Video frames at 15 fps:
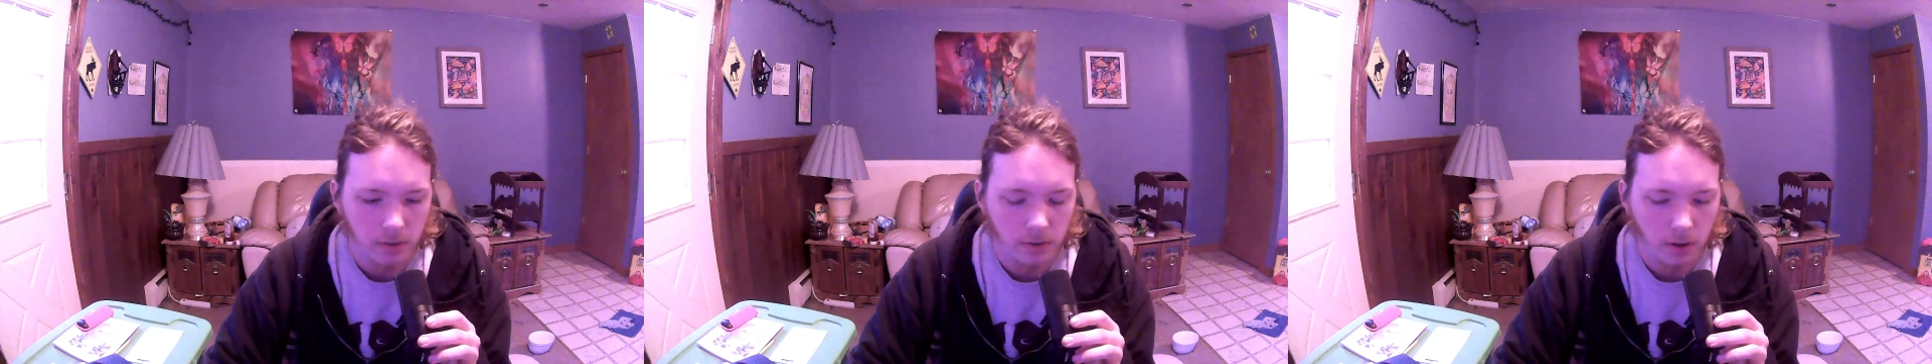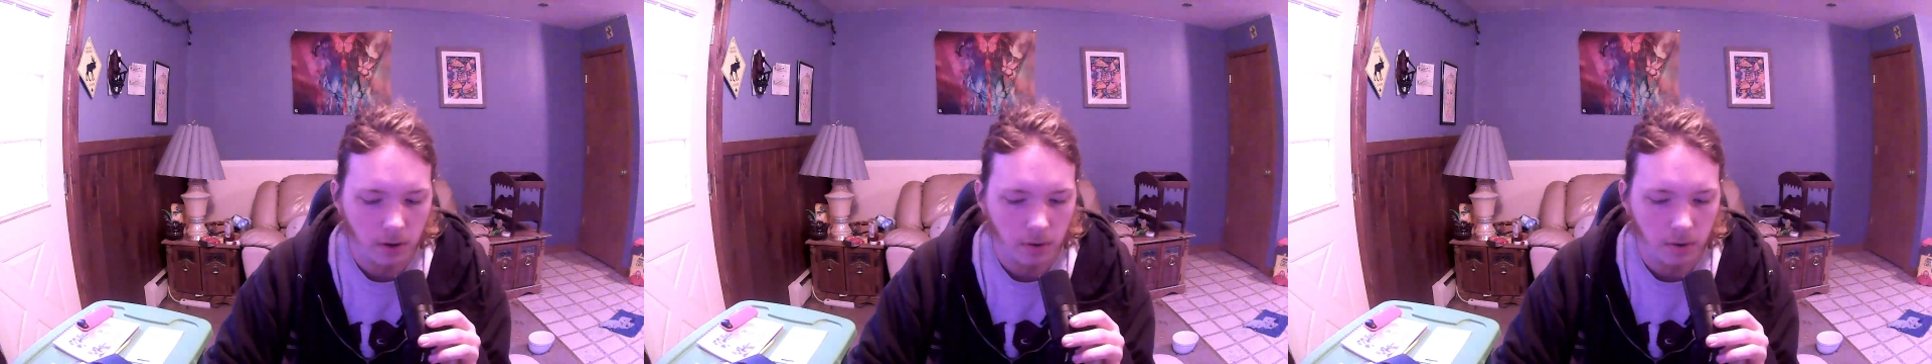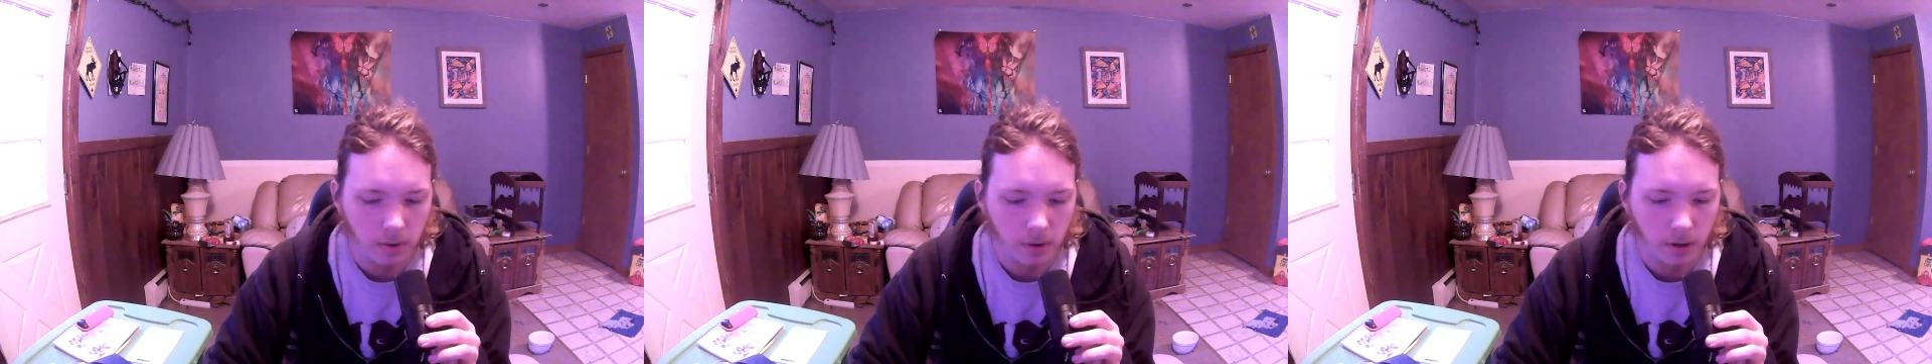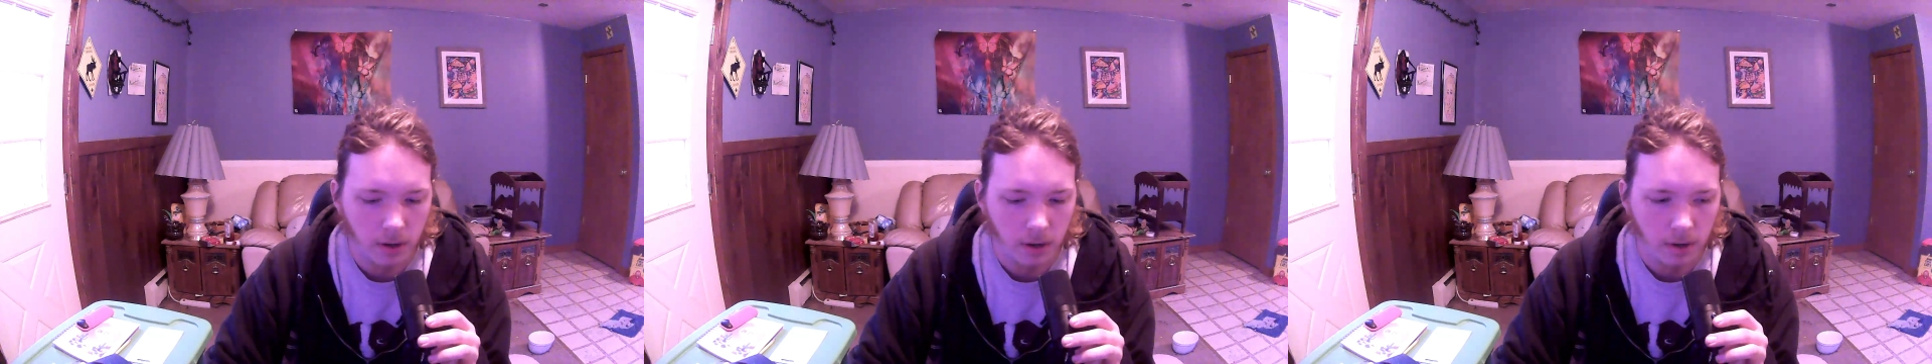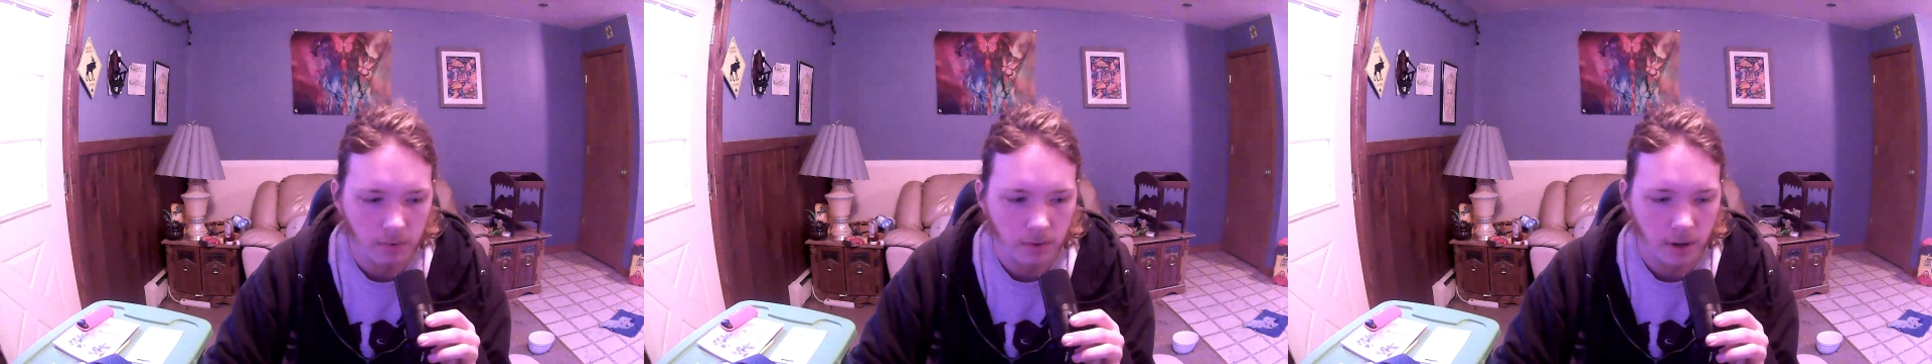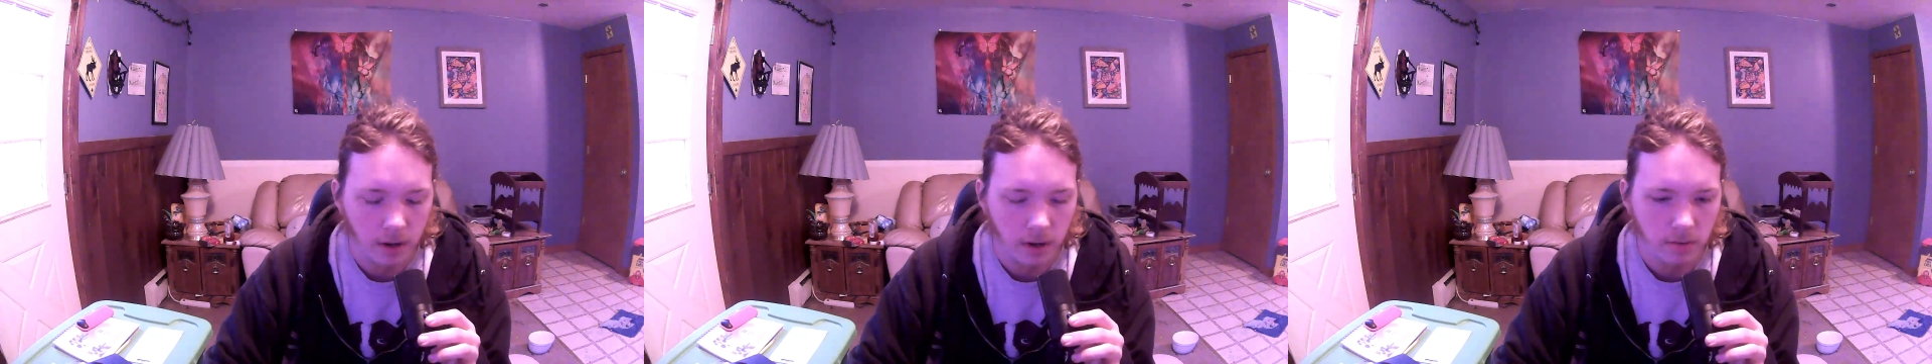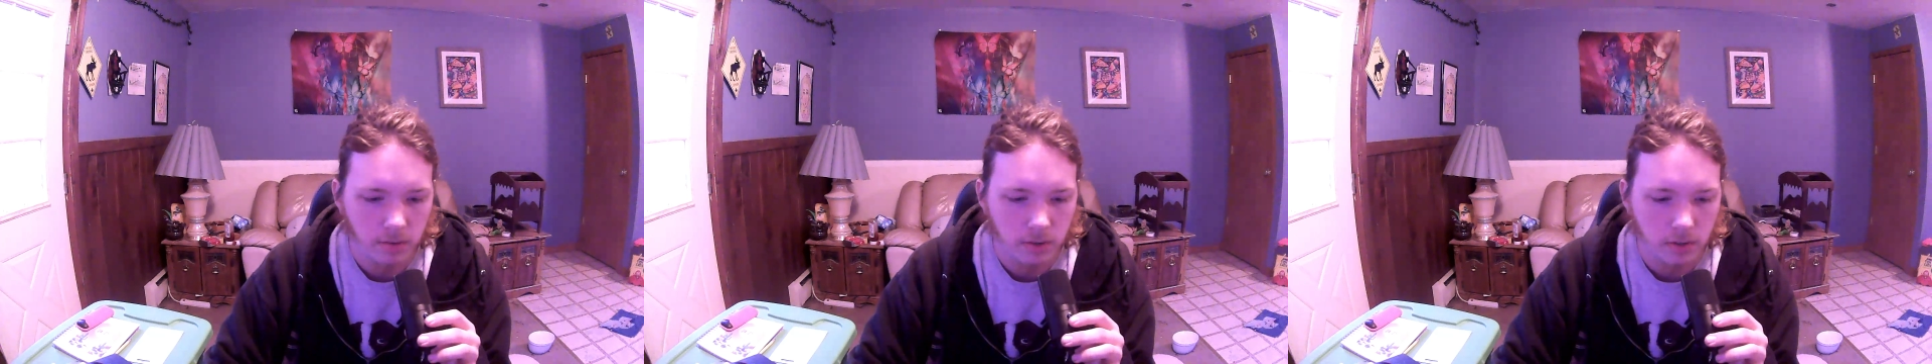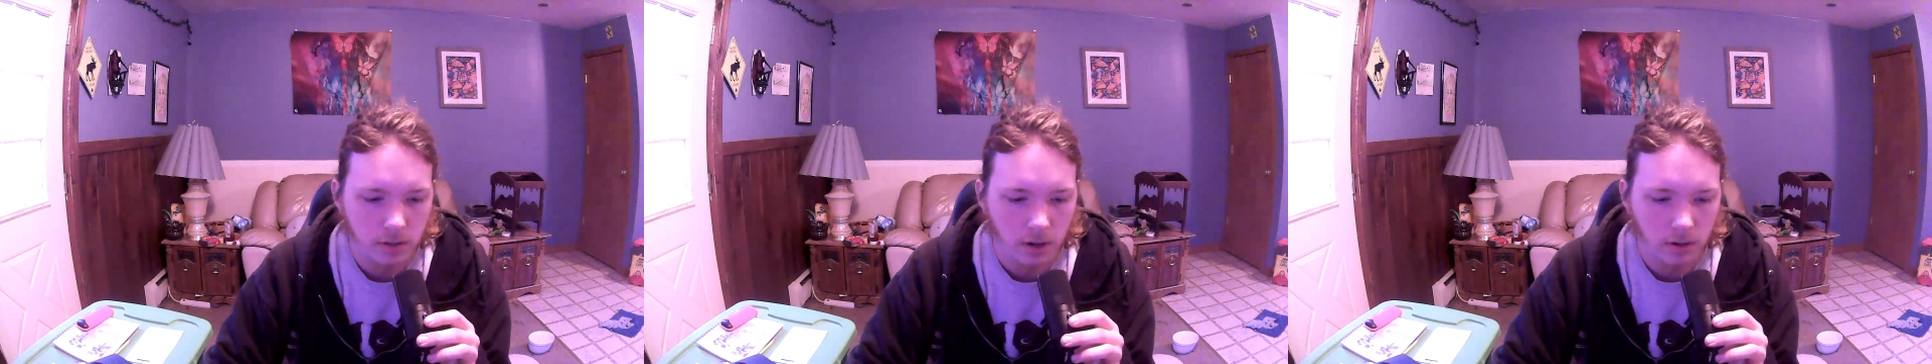So I've kind
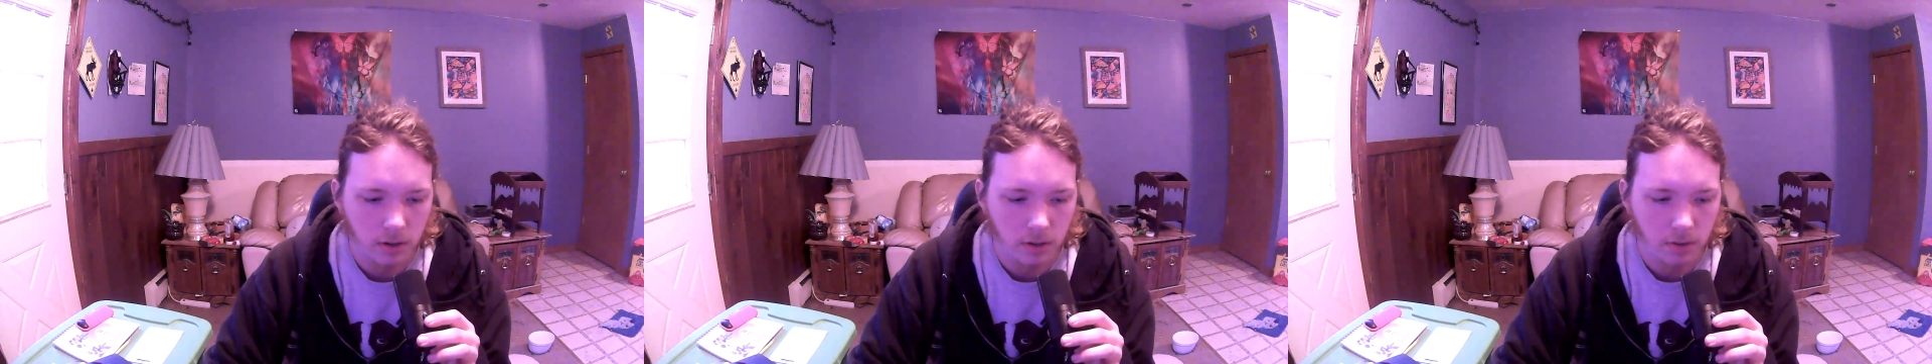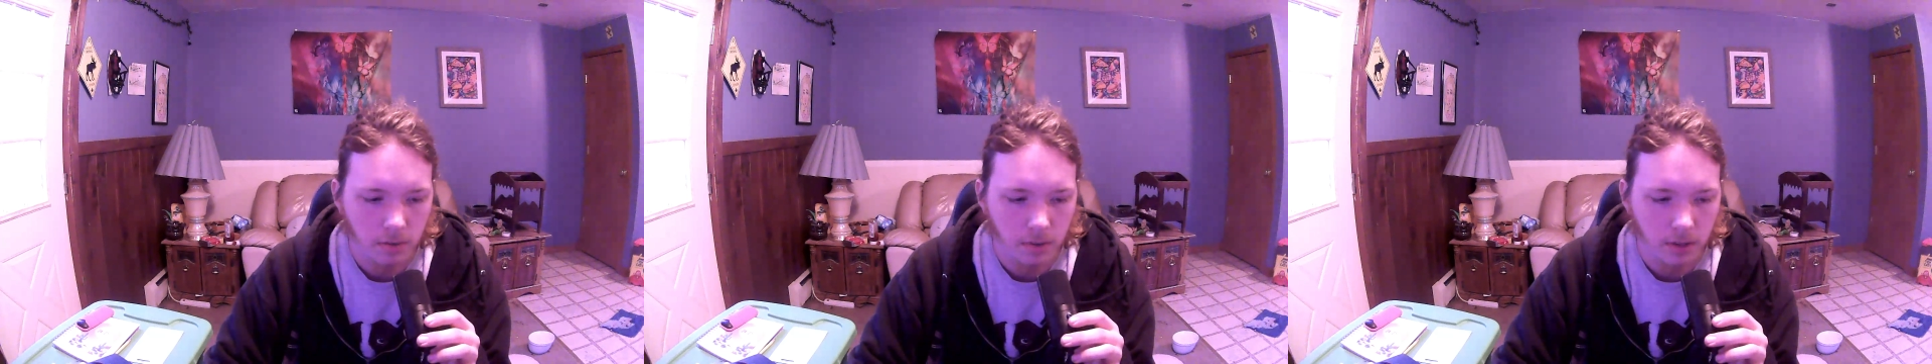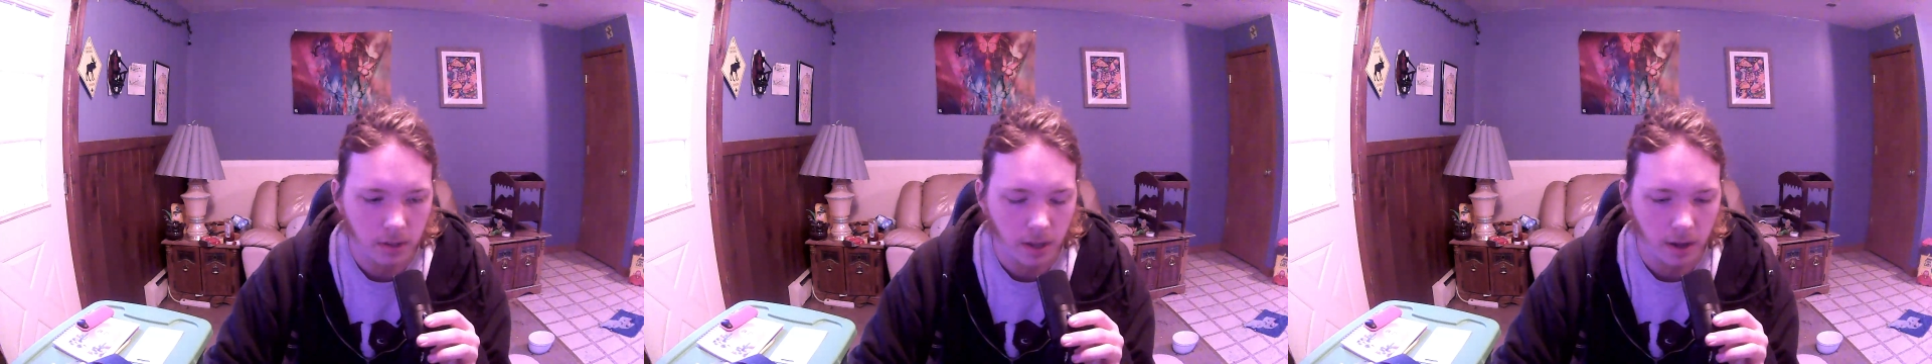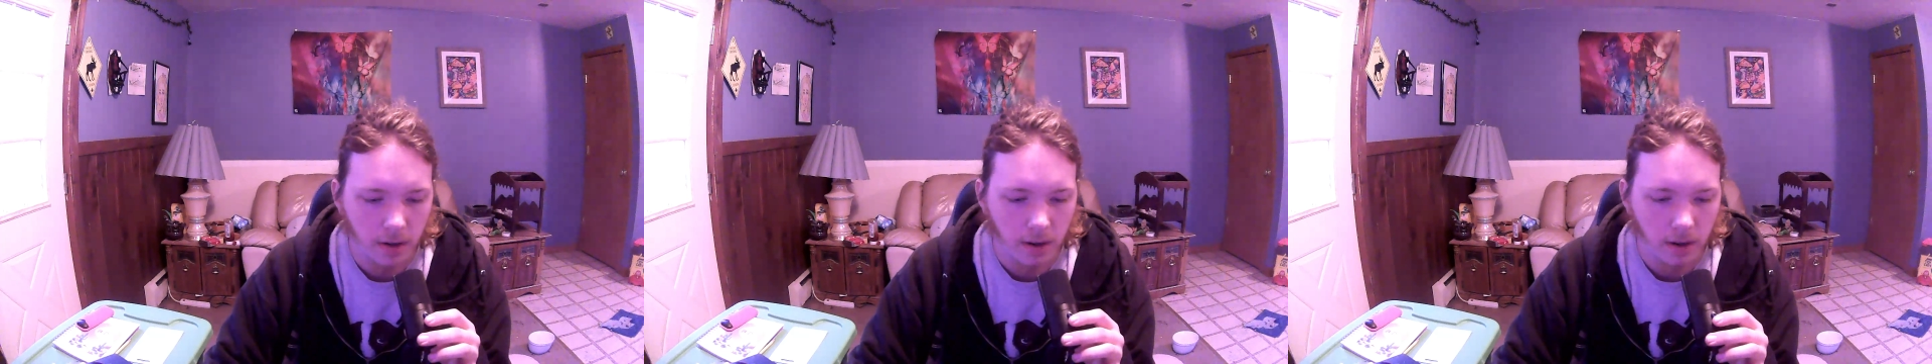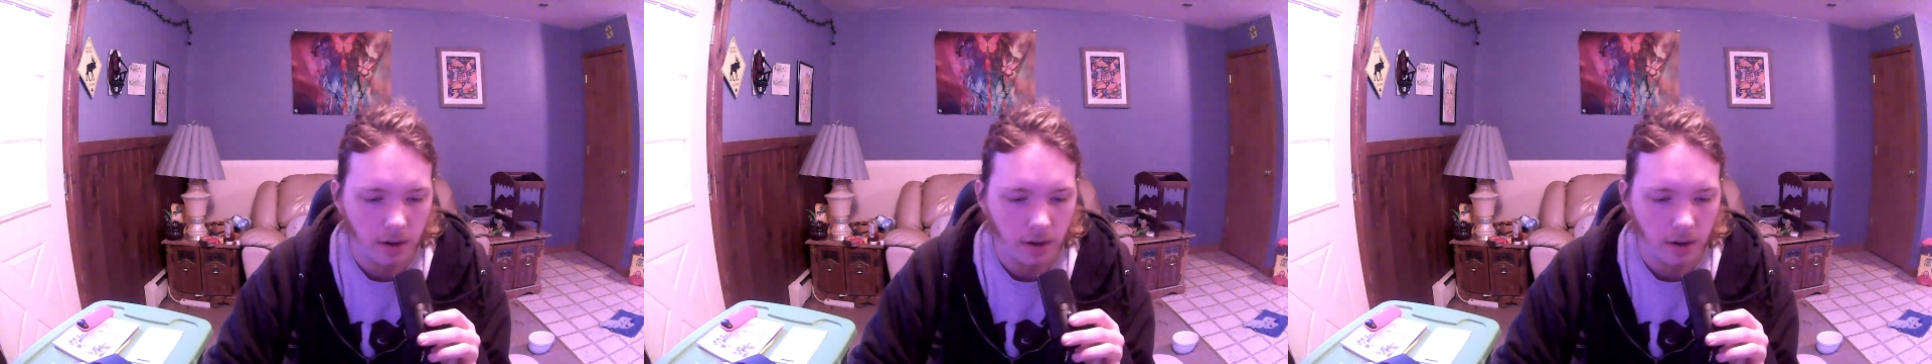of struggled with that,